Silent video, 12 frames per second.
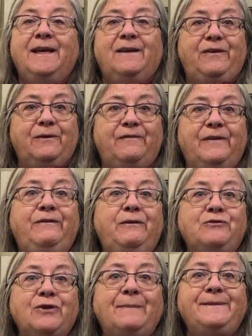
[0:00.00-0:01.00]
If
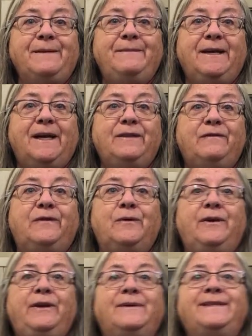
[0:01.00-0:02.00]
you drop something on the
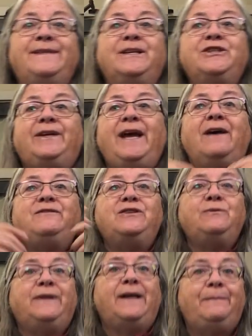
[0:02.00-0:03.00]
floor, you essentially have to
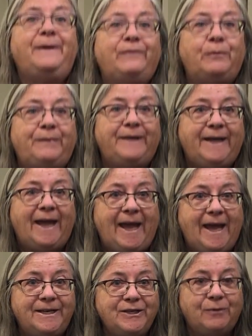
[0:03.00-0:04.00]
do a little bit of a
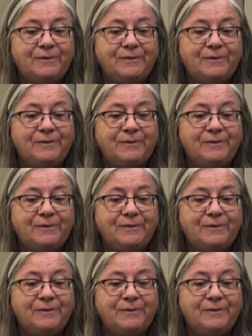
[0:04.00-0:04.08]
plie to go